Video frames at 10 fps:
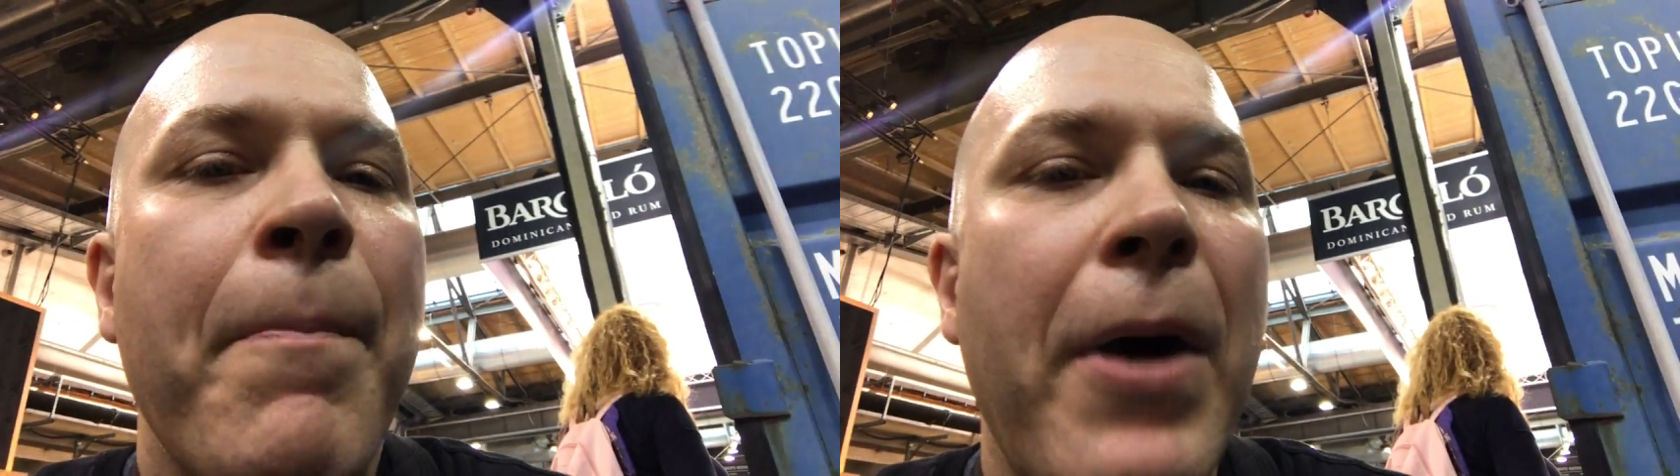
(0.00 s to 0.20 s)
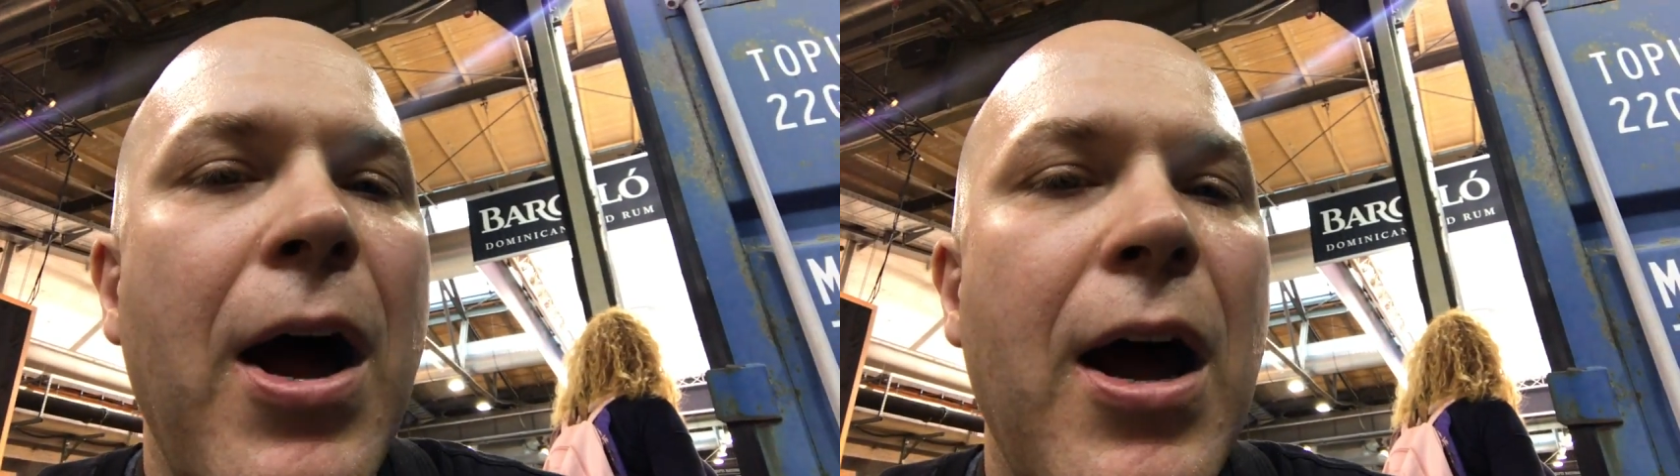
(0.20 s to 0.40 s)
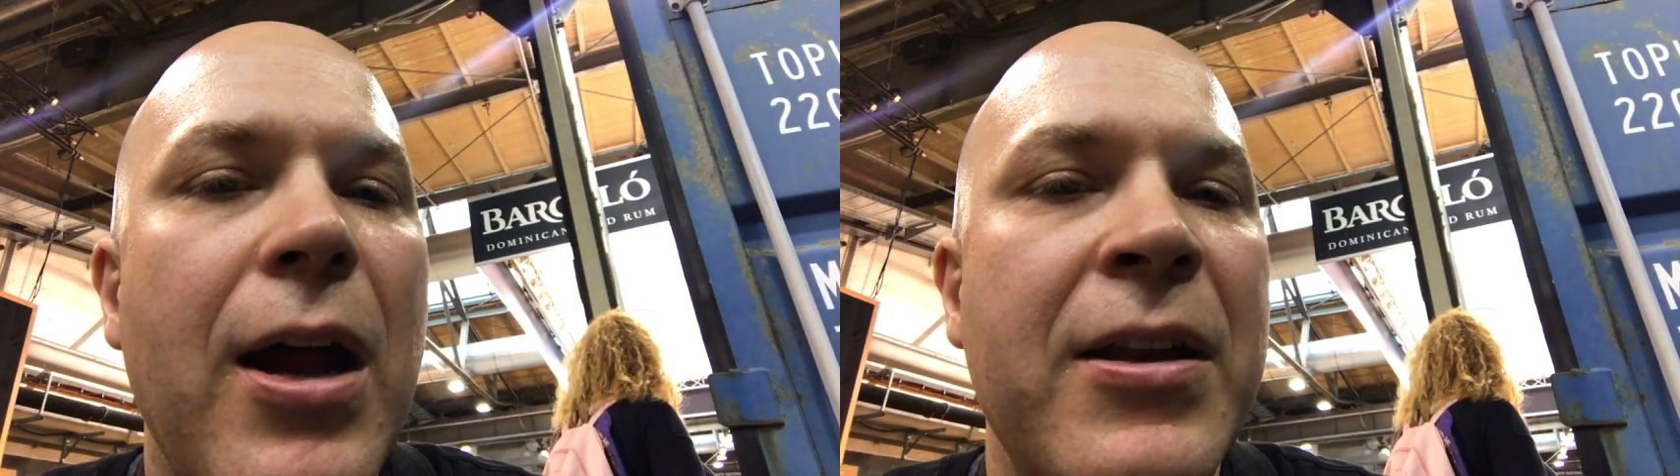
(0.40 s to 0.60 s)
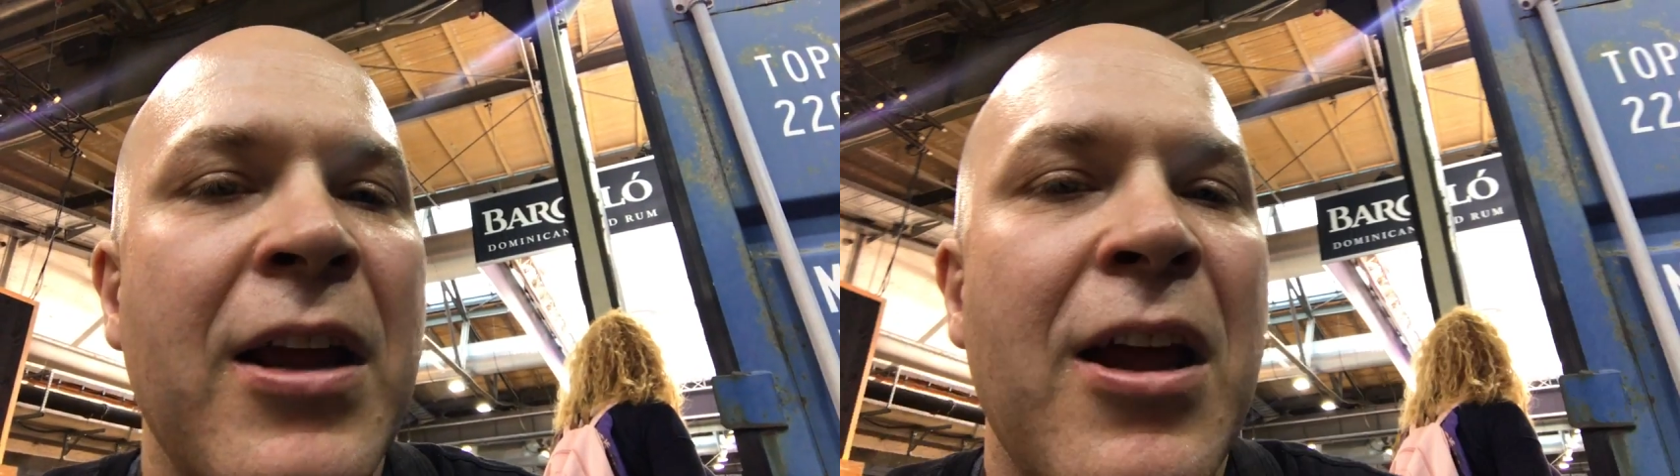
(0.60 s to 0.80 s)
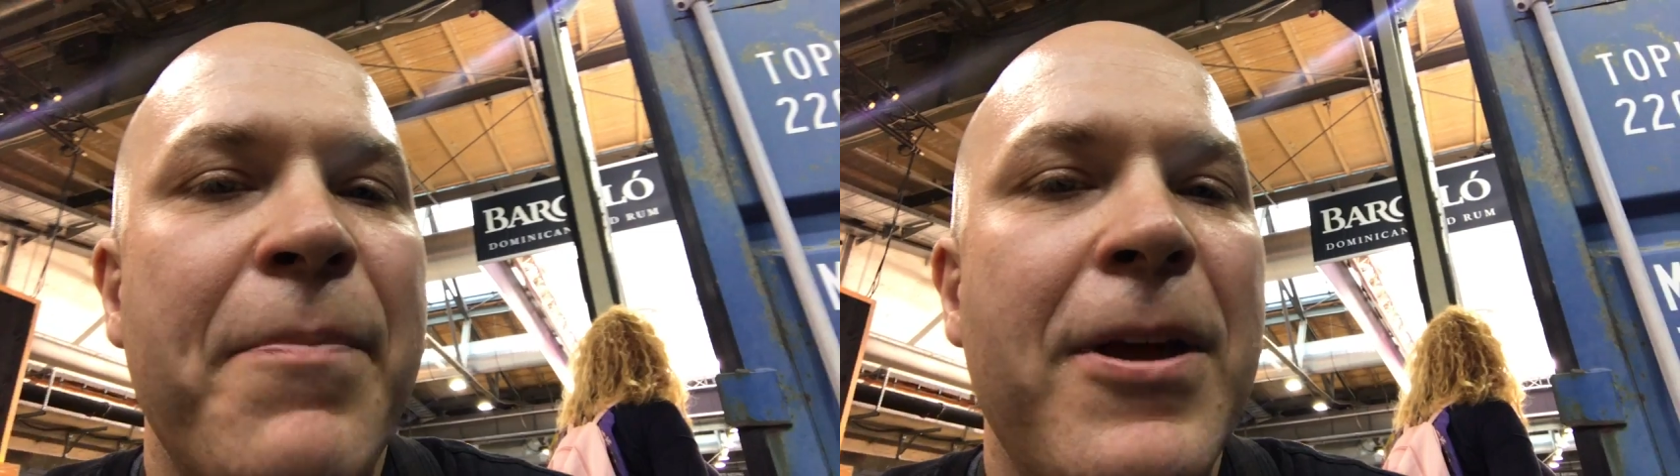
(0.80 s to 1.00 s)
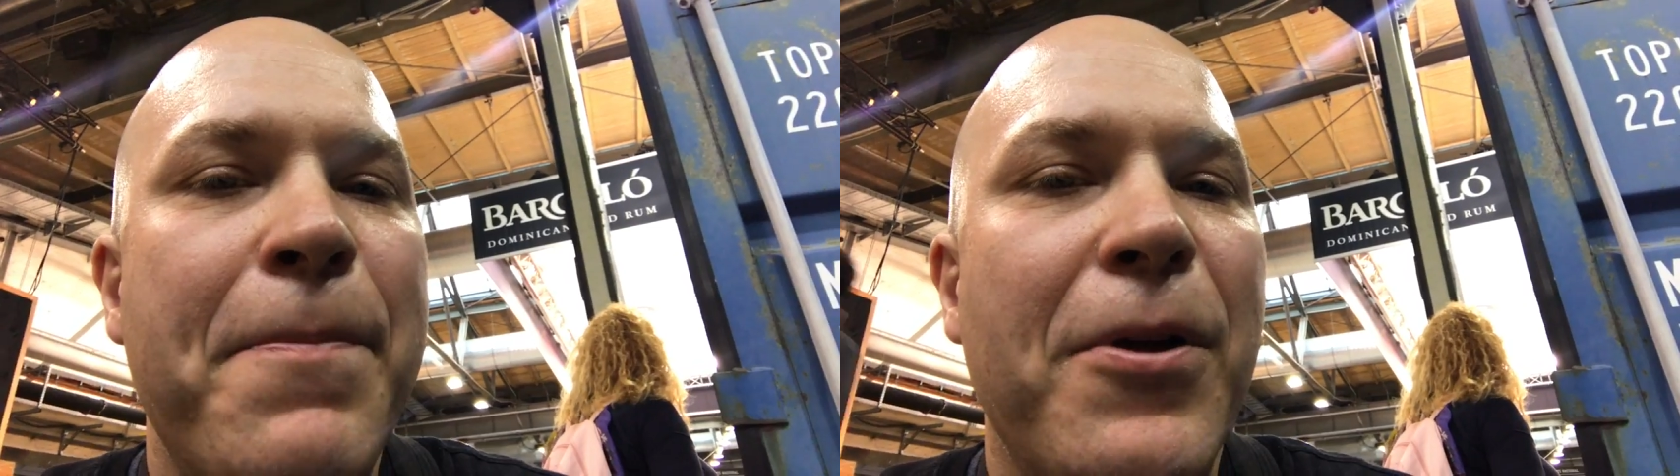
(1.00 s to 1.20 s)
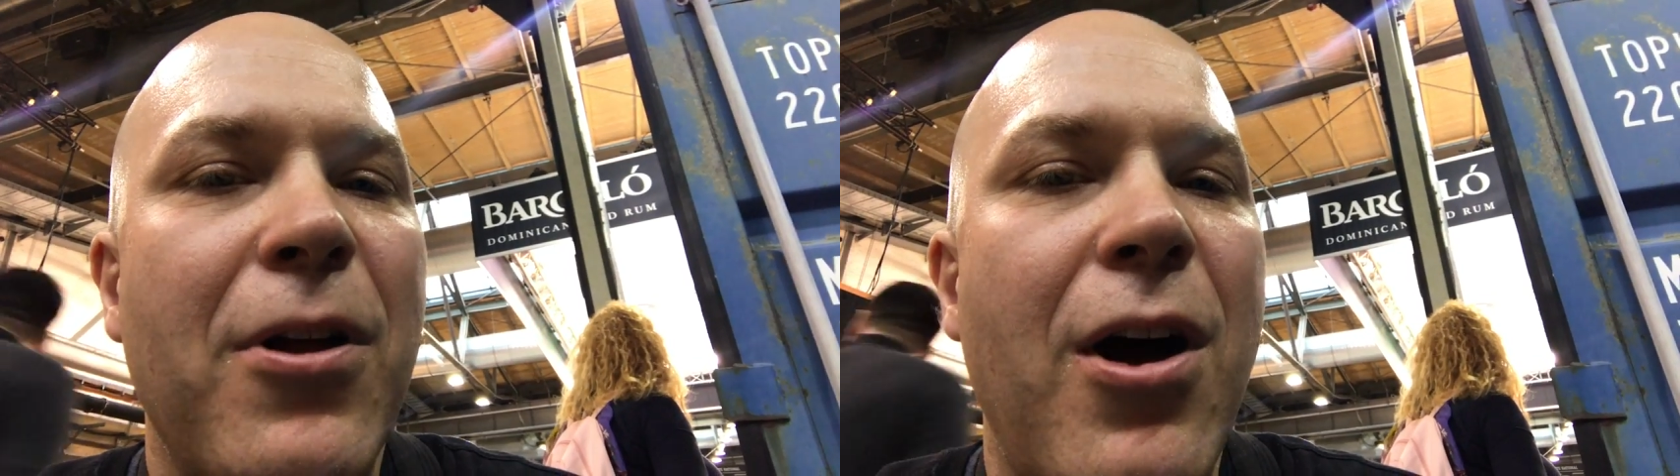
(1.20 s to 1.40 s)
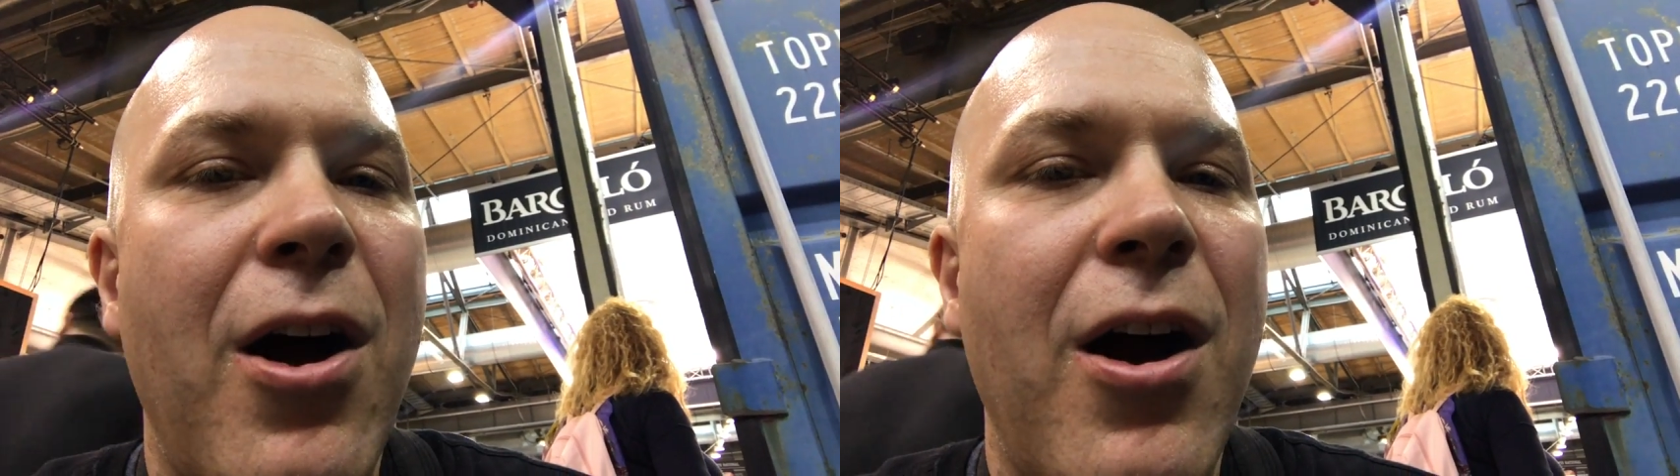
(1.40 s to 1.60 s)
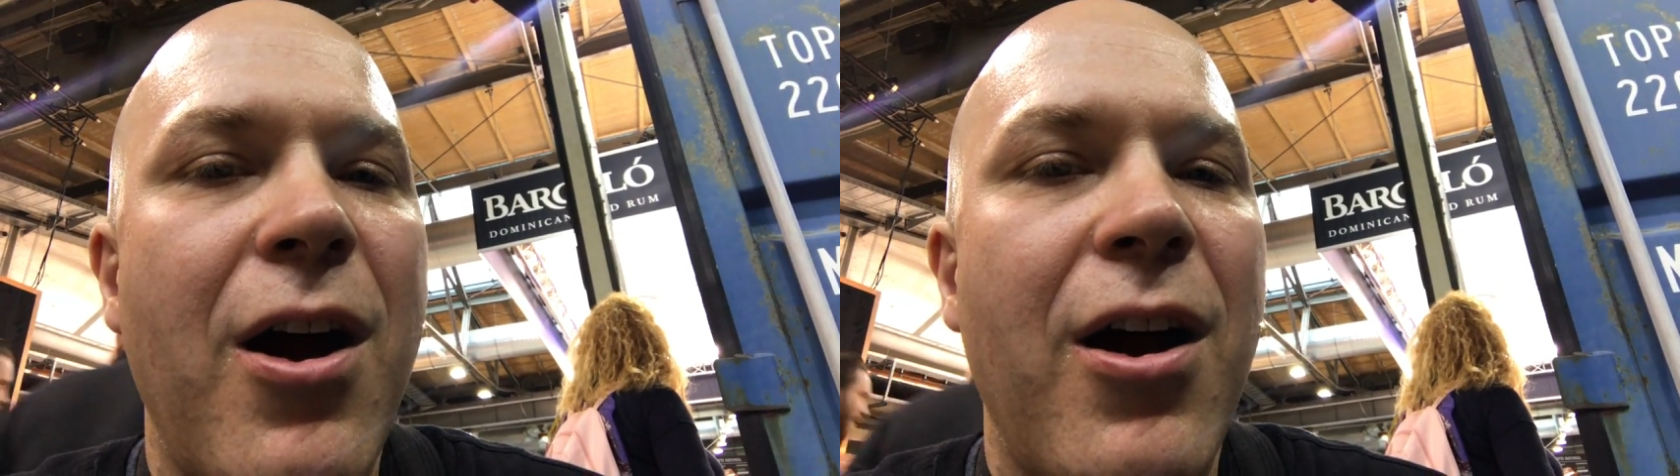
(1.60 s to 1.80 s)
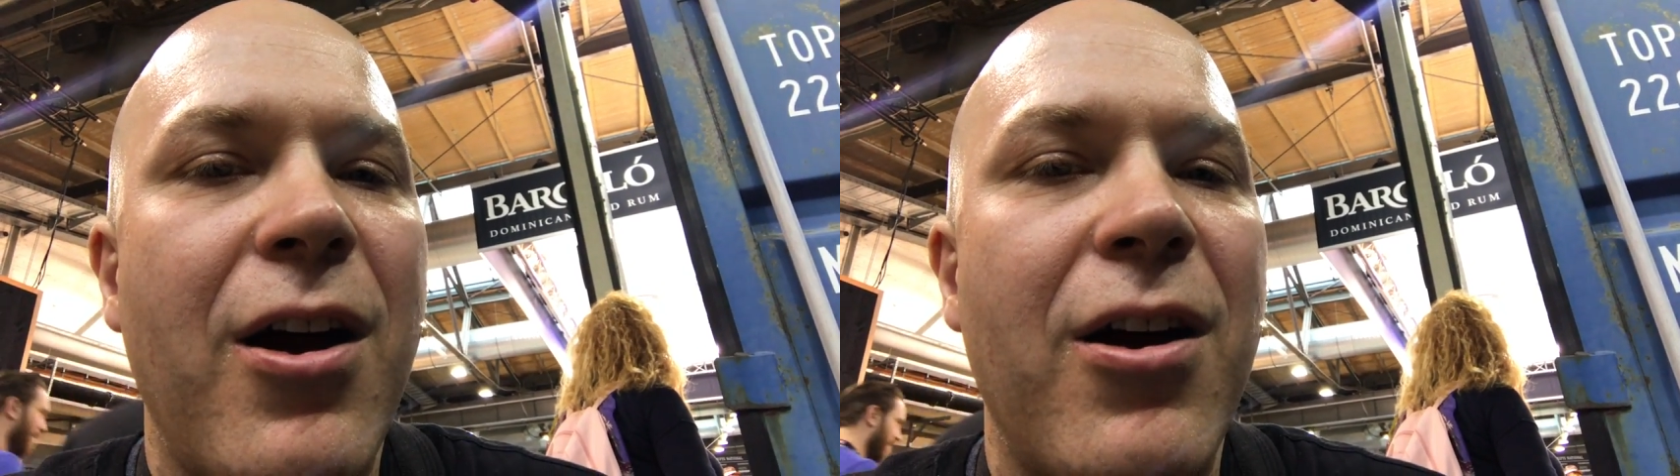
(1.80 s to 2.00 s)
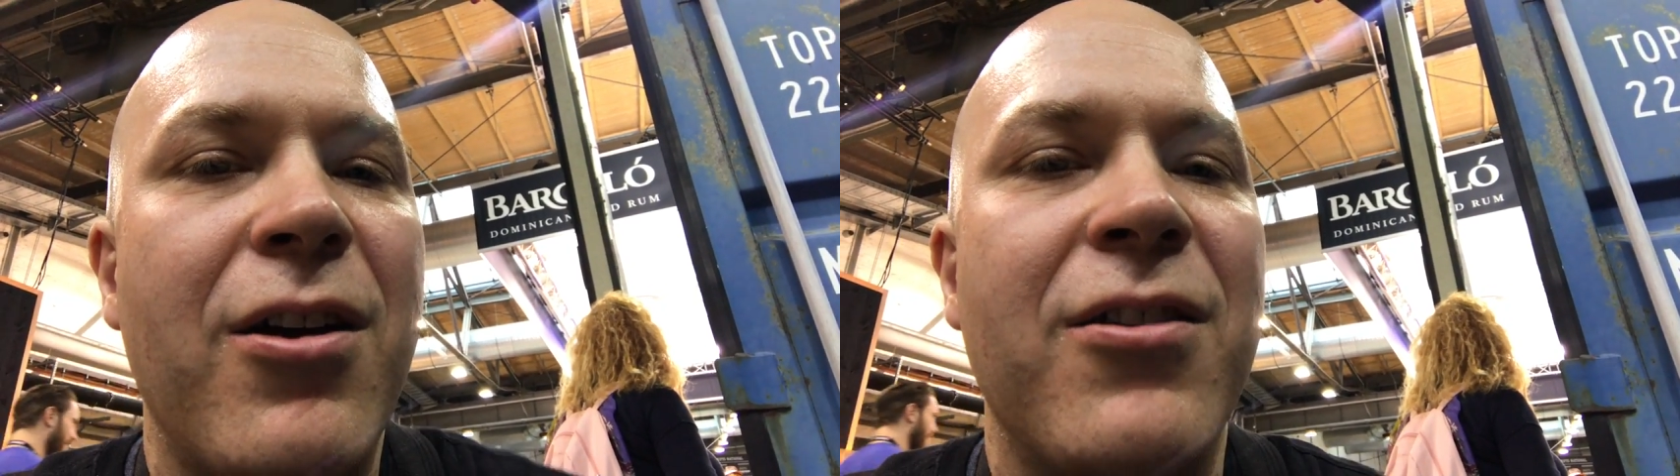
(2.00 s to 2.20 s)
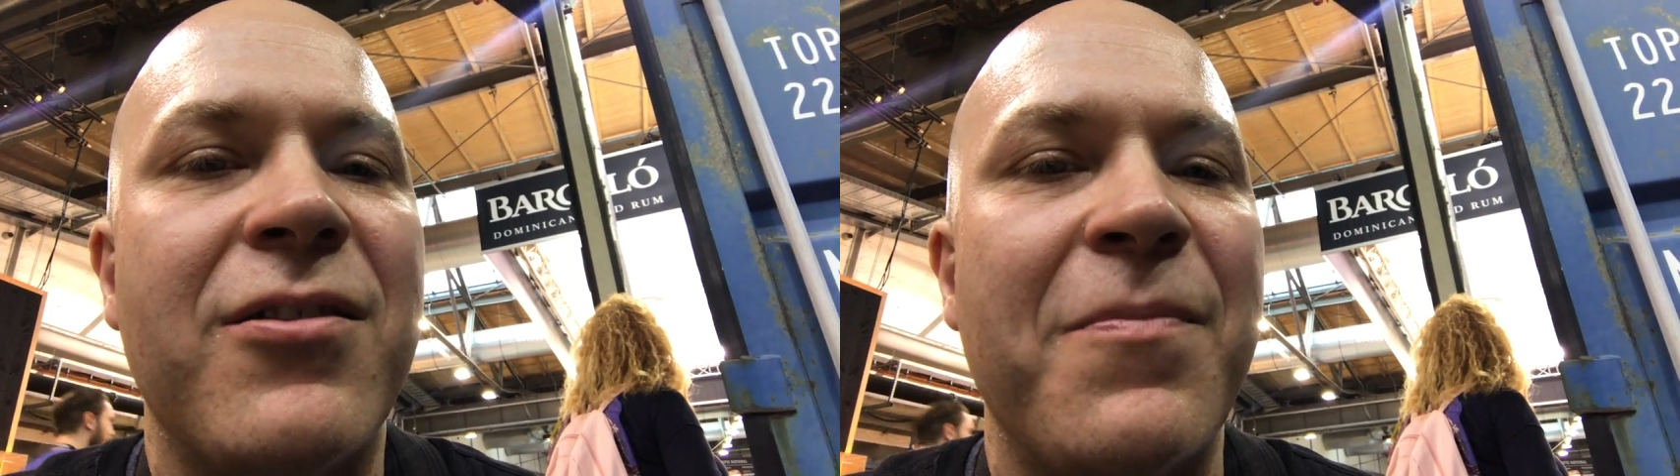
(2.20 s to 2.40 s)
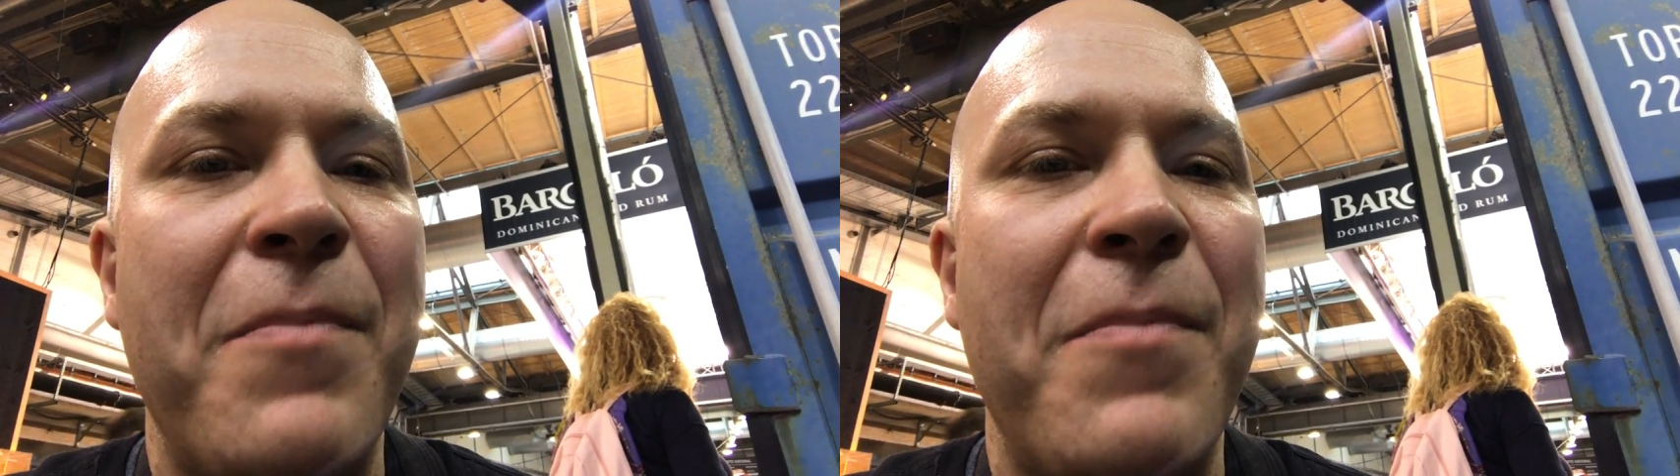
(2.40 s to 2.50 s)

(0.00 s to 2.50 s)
But people are